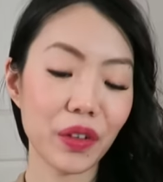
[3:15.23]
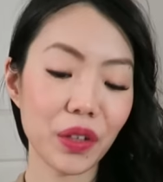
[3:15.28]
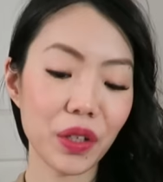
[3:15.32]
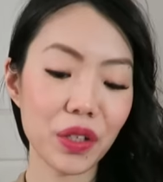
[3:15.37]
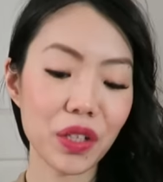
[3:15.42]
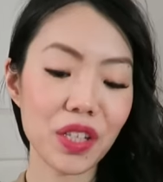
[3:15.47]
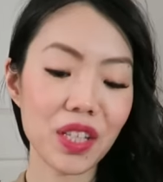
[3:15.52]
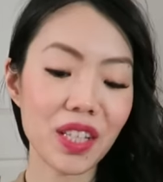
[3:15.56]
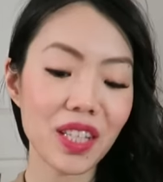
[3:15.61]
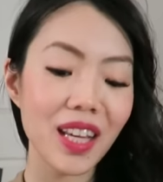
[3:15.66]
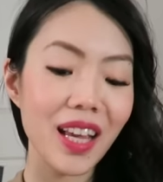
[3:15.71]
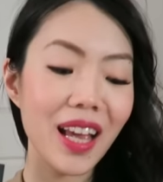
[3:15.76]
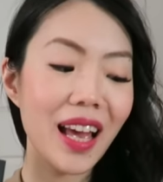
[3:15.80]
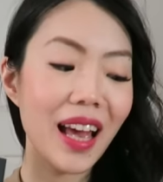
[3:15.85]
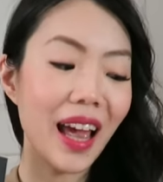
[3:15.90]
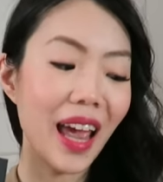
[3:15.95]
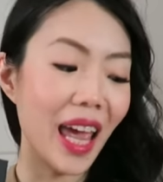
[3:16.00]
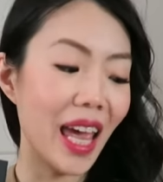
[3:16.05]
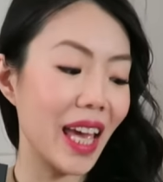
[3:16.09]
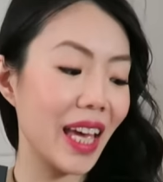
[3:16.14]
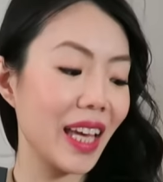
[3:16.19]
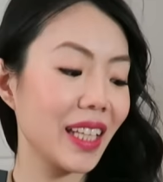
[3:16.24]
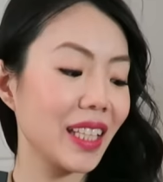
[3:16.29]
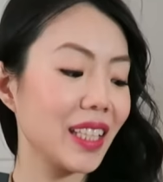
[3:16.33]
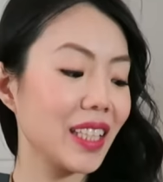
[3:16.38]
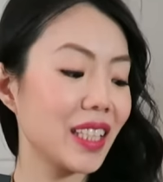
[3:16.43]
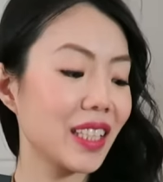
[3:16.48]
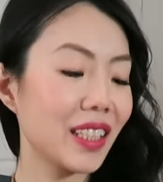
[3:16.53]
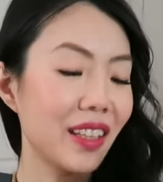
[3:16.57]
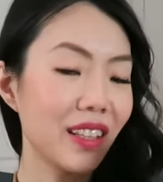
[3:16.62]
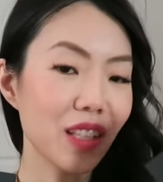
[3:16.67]
first
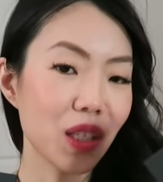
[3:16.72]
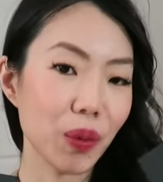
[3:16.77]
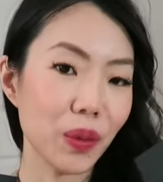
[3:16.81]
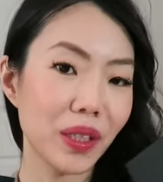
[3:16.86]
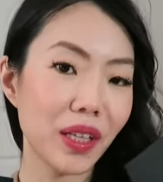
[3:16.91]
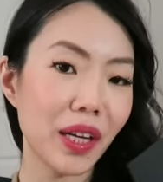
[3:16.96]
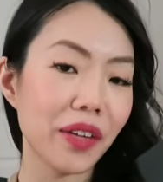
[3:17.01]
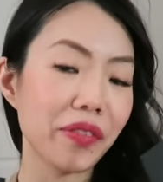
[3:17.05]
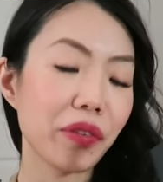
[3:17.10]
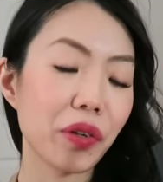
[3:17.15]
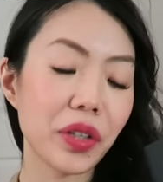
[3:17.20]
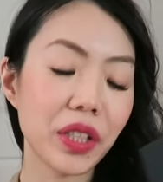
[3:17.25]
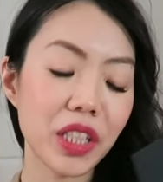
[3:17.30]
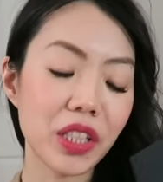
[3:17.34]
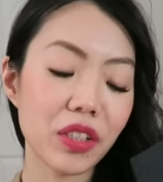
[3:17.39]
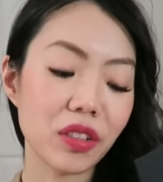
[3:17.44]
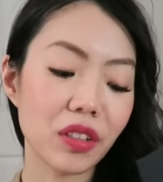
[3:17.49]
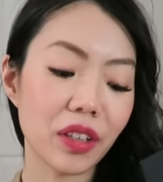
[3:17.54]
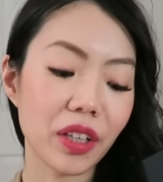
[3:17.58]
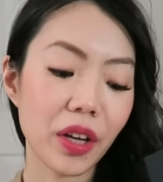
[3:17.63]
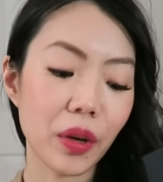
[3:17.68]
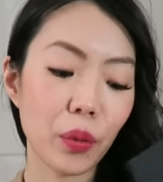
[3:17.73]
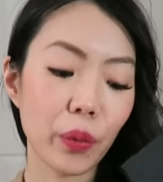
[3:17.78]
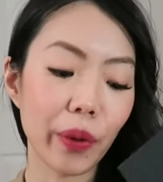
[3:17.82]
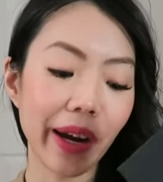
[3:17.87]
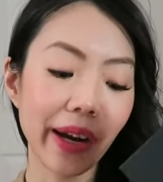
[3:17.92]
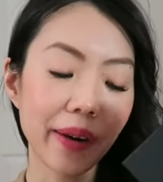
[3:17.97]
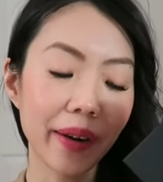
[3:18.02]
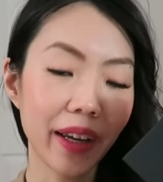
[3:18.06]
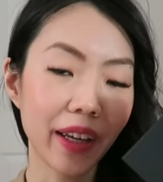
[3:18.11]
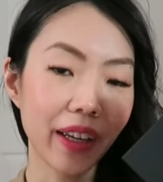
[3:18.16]
and this one I've already started
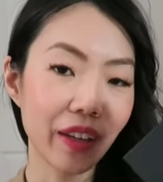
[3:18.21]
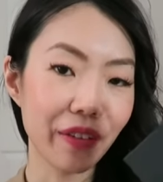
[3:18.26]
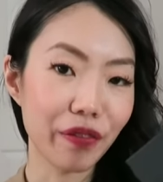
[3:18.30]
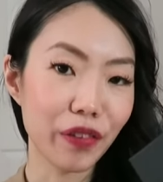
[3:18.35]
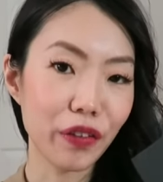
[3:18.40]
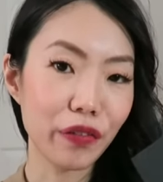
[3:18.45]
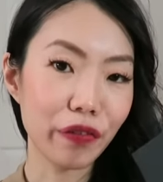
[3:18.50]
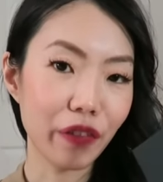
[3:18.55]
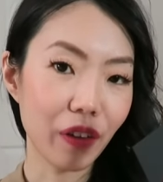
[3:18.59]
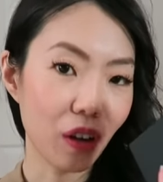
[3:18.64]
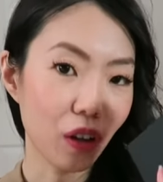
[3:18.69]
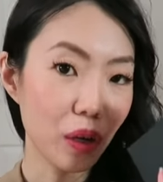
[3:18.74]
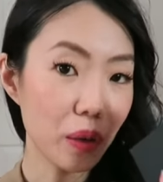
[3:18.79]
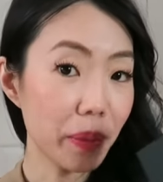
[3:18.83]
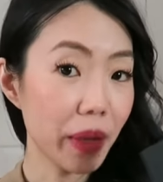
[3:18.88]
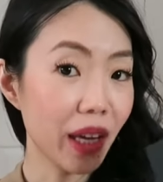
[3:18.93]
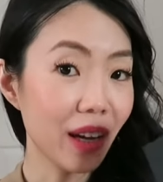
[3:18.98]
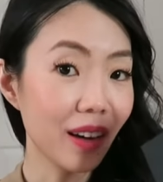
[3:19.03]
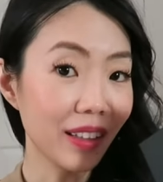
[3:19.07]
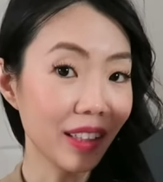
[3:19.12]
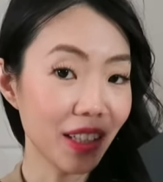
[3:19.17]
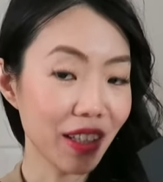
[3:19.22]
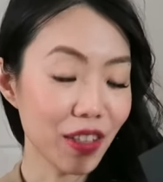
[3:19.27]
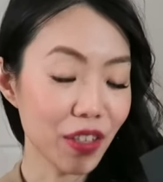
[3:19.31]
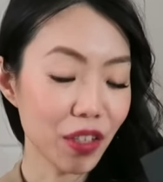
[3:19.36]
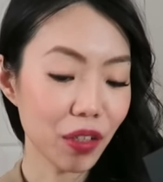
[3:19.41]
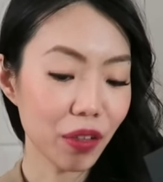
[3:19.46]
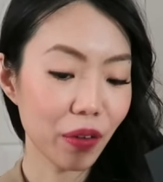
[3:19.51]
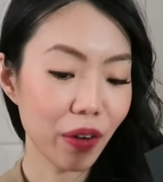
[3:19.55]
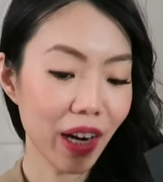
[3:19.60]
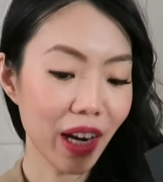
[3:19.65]
wearing. If you follow me on
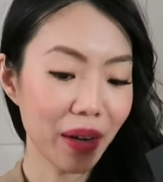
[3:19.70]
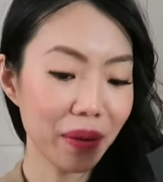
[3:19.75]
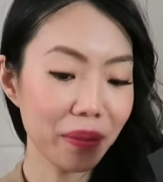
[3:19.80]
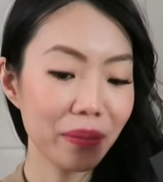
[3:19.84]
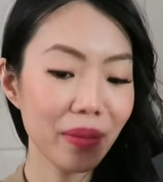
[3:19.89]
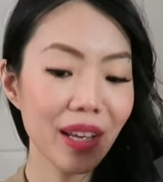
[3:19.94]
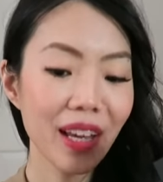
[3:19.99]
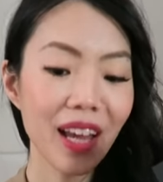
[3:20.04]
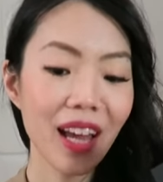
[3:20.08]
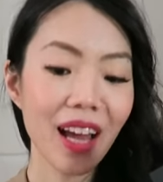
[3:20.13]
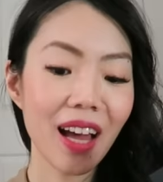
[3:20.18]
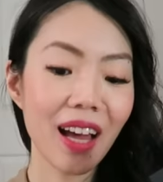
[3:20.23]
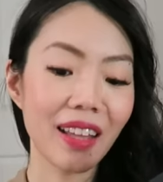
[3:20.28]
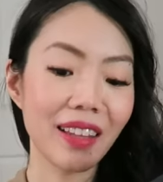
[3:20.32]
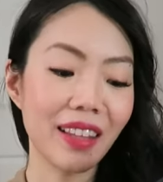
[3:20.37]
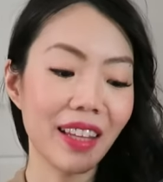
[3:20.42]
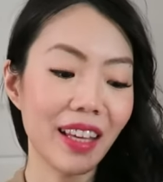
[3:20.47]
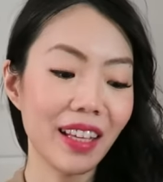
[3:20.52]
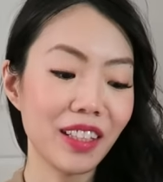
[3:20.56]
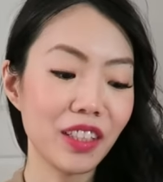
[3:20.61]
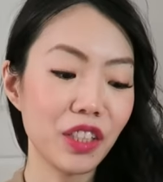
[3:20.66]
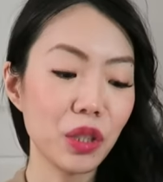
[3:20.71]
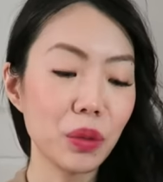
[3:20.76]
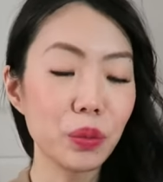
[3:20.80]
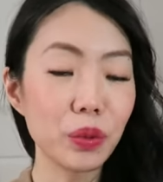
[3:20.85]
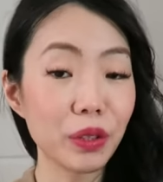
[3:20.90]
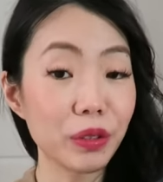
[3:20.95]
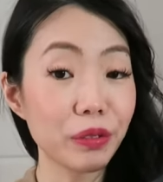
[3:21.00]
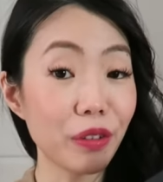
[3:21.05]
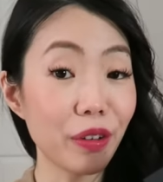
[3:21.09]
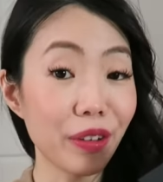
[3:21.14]
Instagram, then you
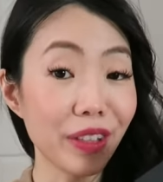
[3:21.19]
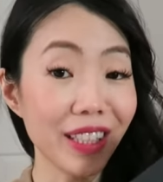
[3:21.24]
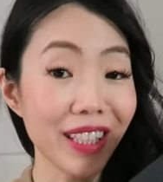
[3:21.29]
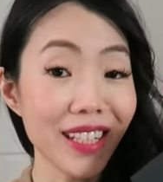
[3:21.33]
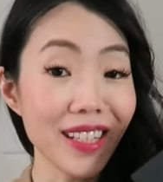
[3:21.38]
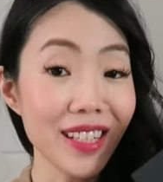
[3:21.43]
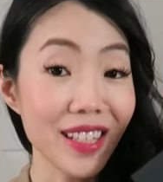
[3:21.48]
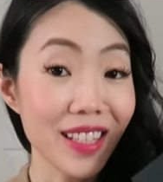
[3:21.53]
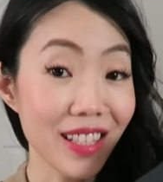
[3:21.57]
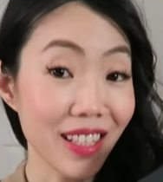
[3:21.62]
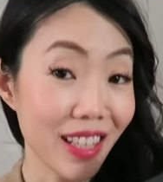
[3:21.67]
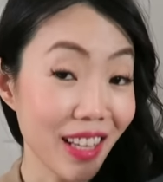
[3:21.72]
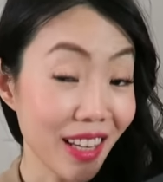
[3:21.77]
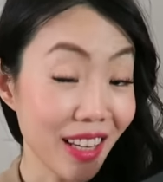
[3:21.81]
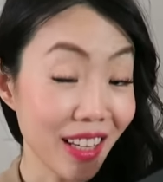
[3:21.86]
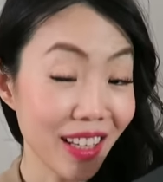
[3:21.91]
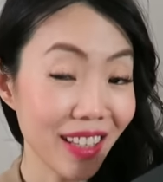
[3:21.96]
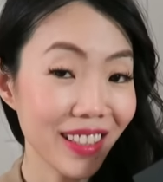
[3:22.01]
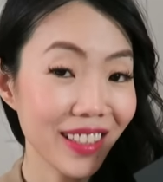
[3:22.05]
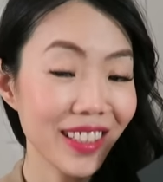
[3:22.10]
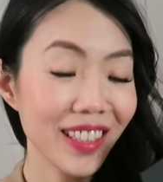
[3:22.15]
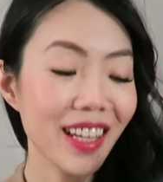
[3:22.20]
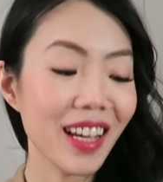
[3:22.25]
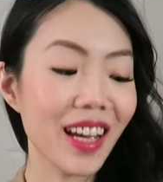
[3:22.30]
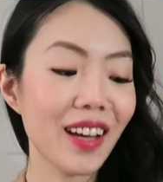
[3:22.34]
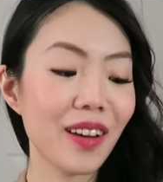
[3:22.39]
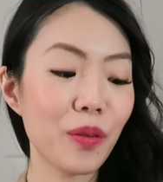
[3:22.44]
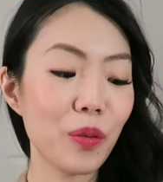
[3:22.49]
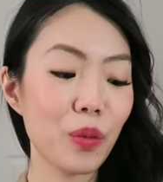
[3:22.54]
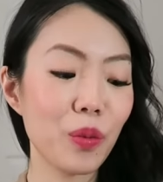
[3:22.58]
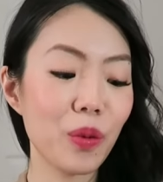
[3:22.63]
would have already seen
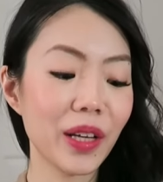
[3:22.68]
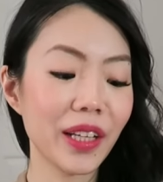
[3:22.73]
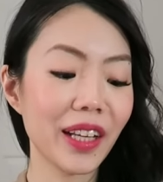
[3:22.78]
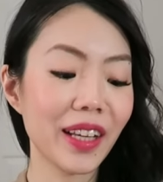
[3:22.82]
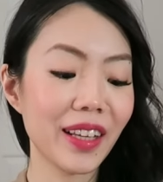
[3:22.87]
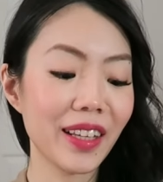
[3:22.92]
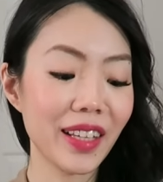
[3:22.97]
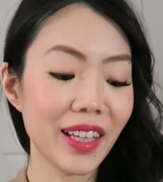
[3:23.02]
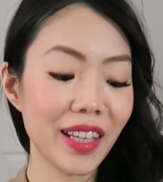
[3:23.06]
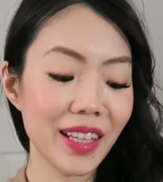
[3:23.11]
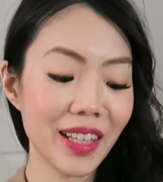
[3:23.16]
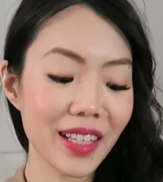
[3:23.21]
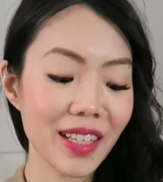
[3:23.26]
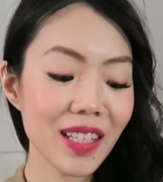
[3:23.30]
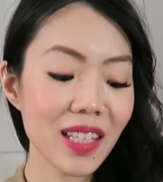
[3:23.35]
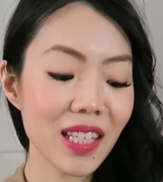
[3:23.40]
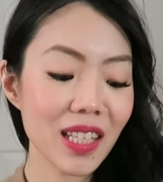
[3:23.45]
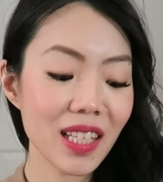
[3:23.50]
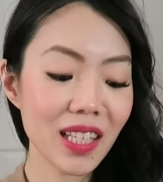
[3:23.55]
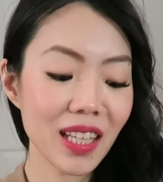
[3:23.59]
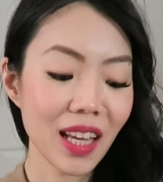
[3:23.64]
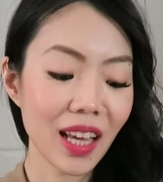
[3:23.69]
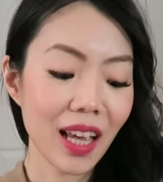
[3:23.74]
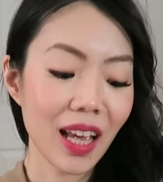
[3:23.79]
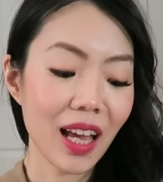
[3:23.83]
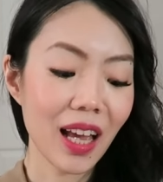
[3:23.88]
what it is.